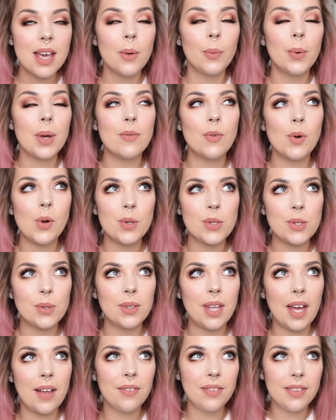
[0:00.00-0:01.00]
We have also
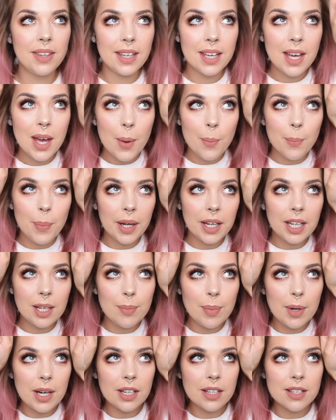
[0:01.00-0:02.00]
done the bunny
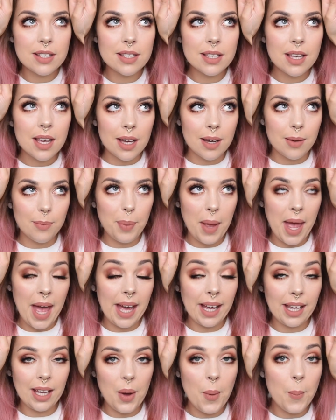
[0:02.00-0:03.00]
bugs
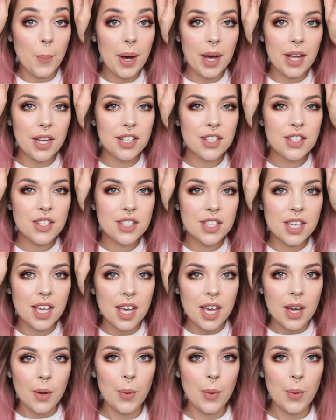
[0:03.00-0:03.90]
bang buns.